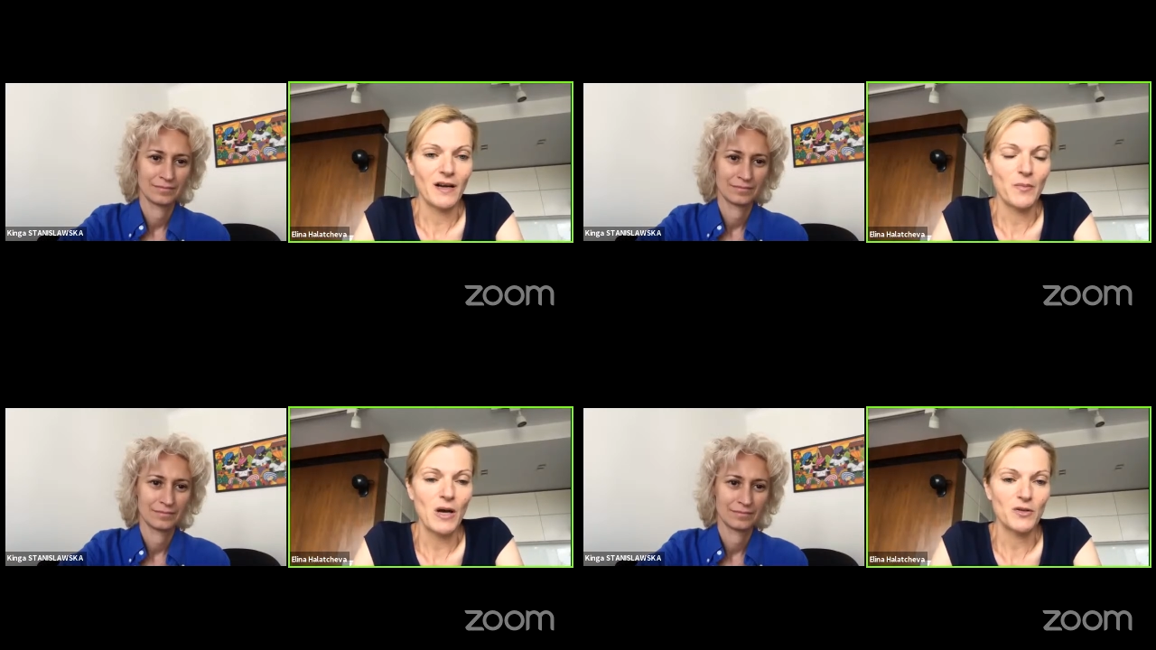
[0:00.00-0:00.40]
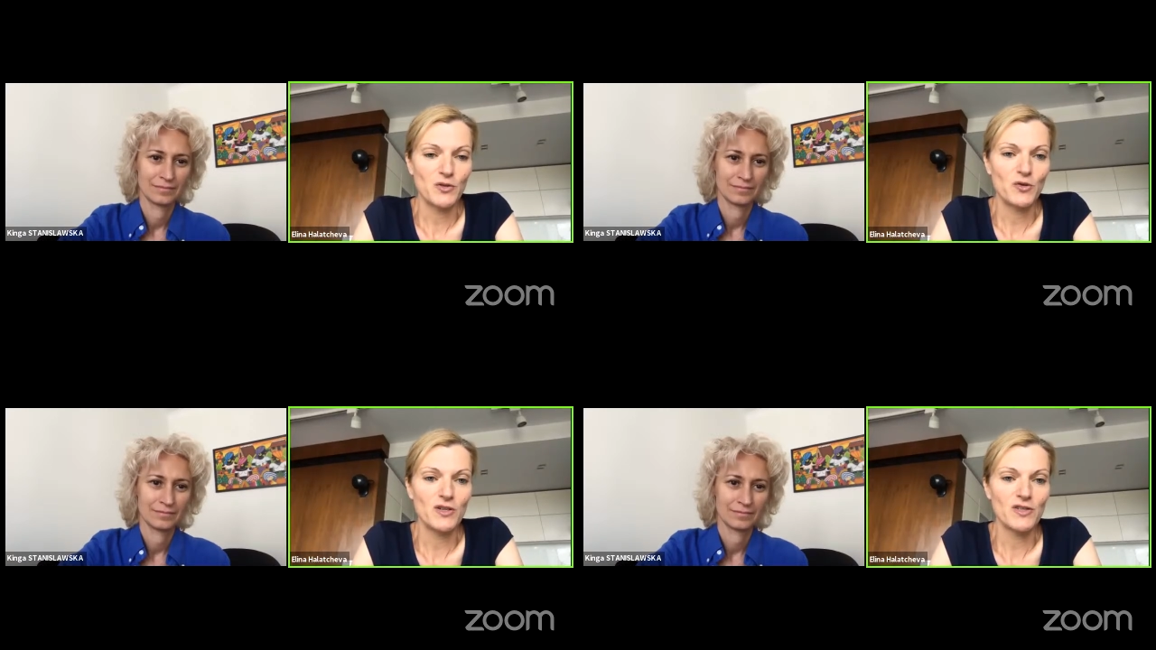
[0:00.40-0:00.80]
Speaker 1: about
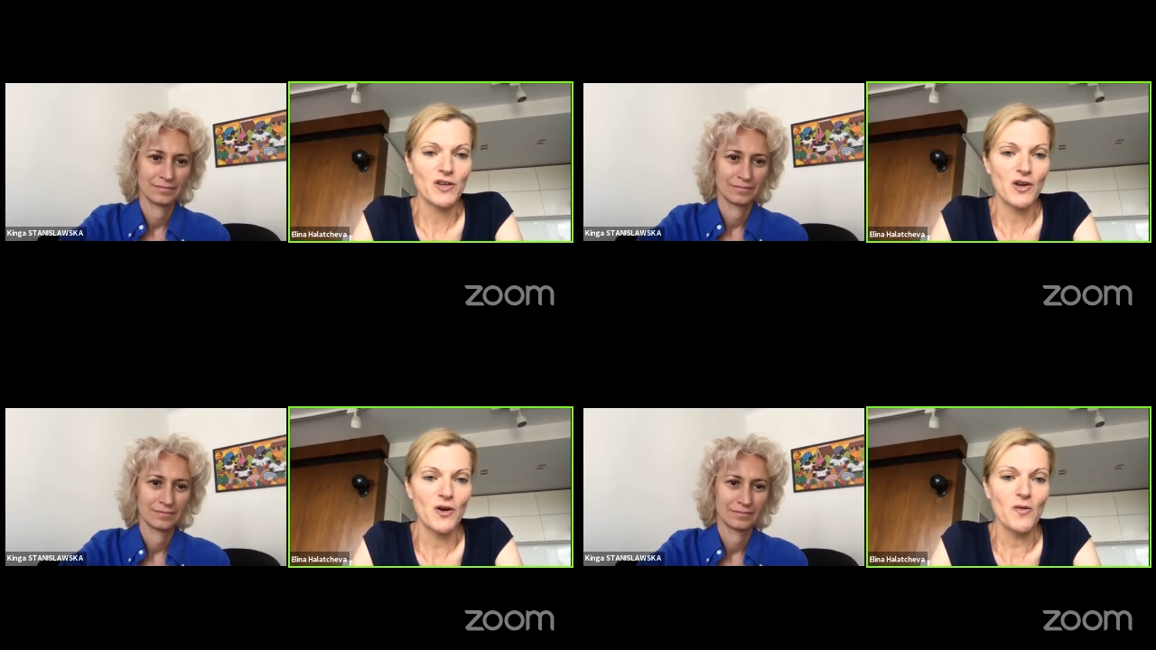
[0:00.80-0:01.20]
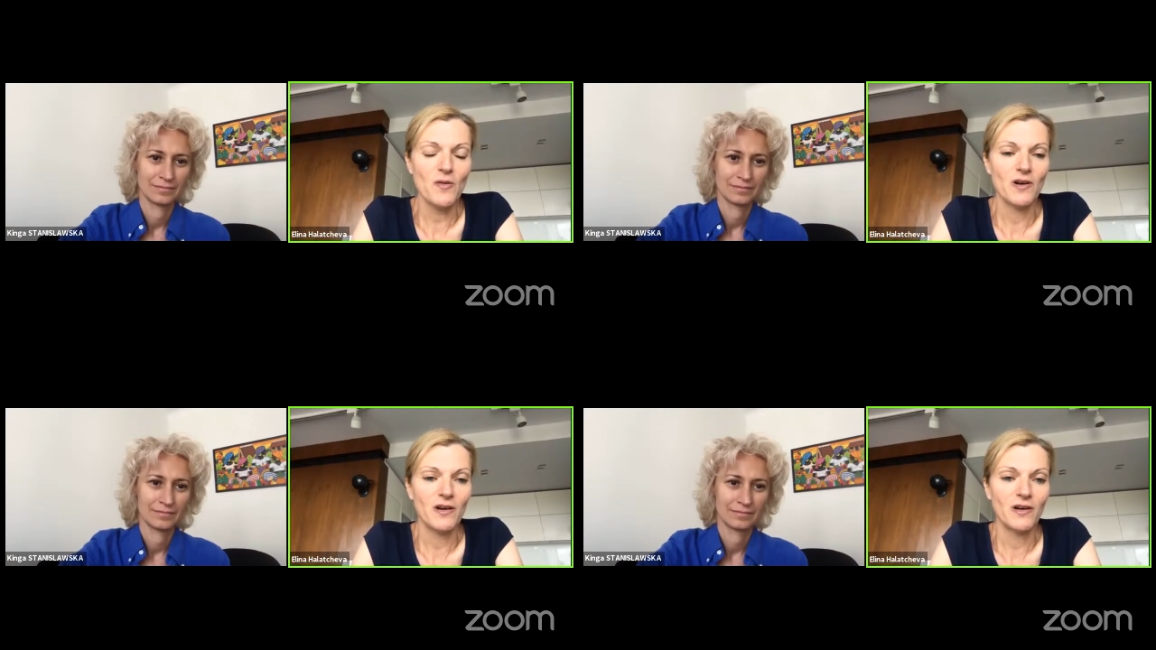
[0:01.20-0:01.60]
two years ago.
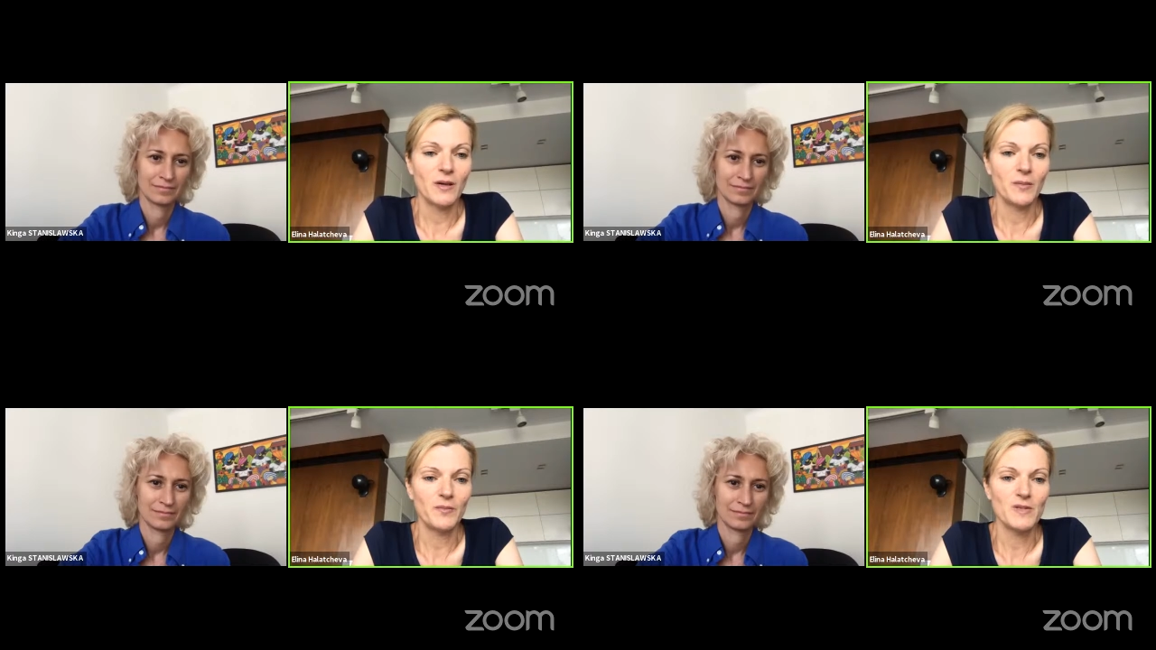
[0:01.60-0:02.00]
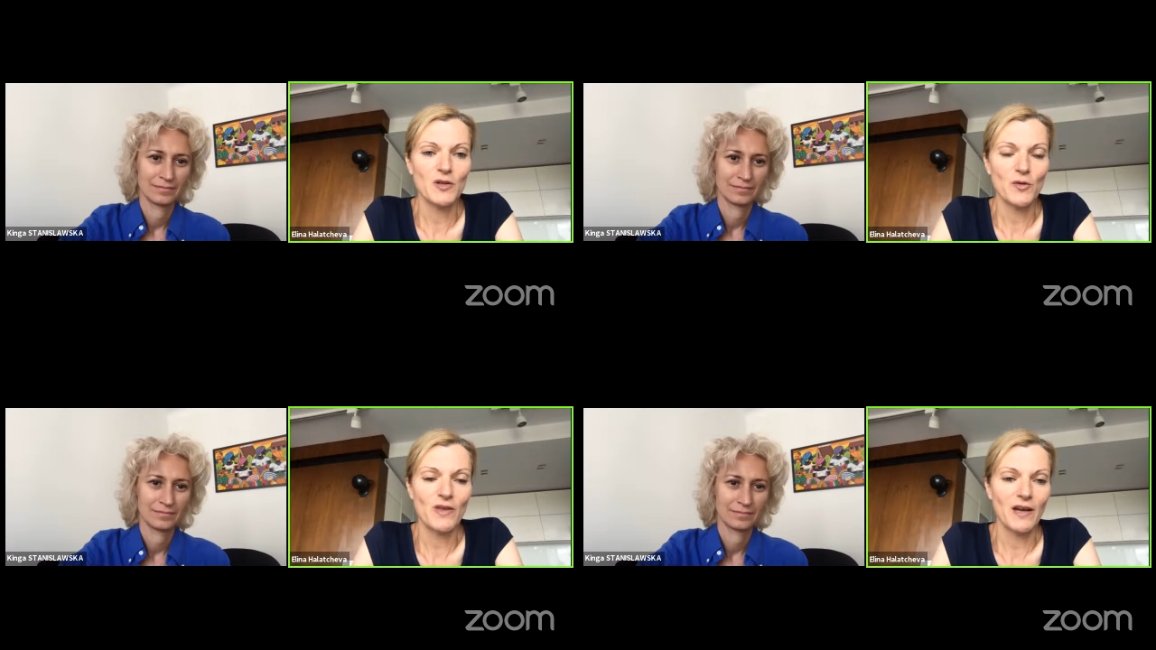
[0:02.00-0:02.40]
Um,
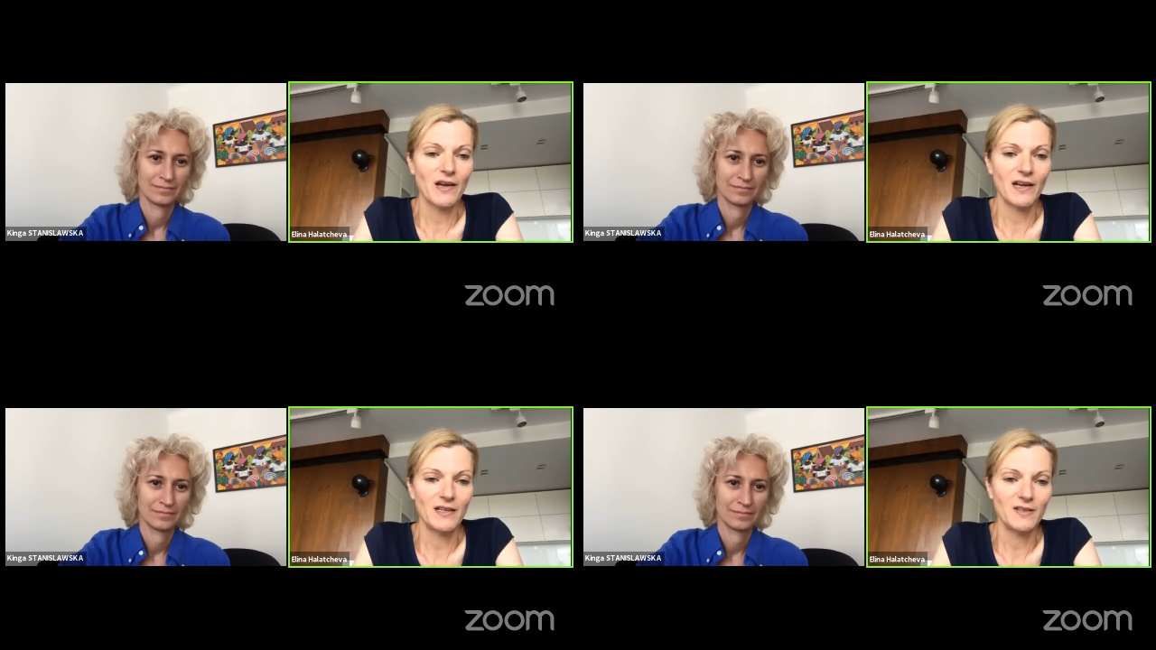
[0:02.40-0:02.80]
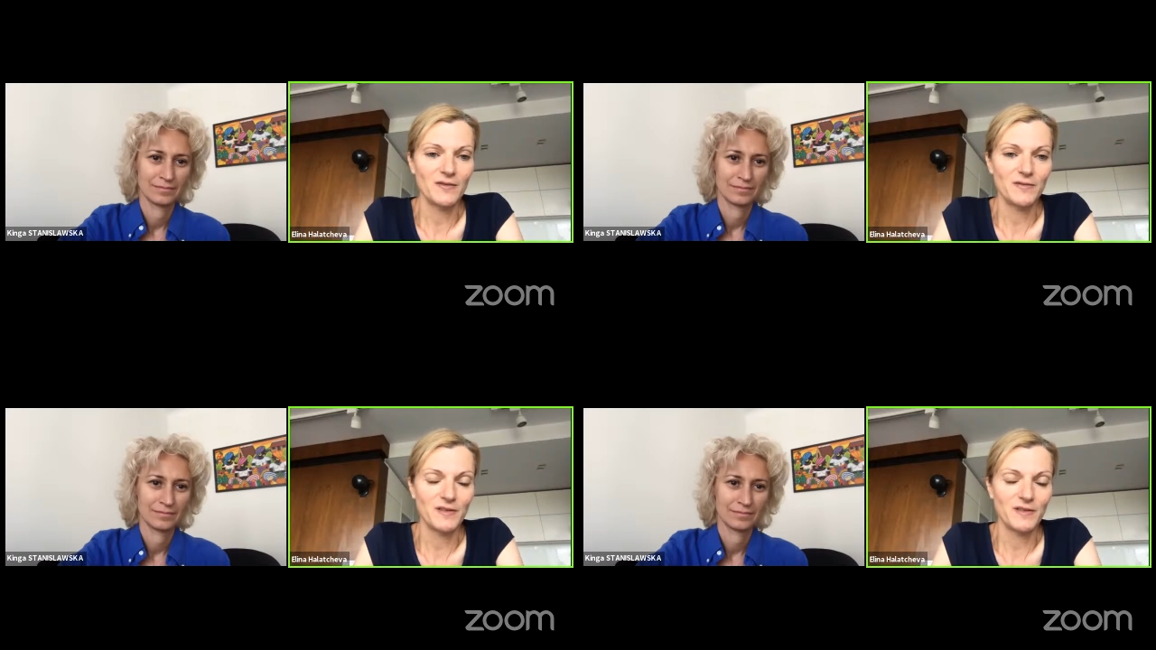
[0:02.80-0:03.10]
so that kind of